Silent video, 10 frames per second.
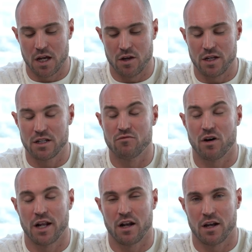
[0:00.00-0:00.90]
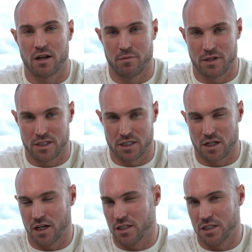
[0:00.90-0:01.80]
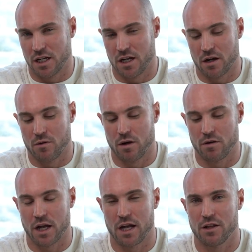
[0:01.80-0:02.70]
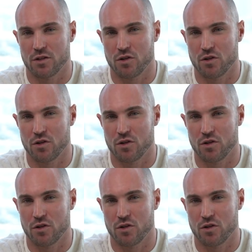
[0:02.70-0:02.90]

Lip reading: You need to run it like a business, like a CEO, okay? And the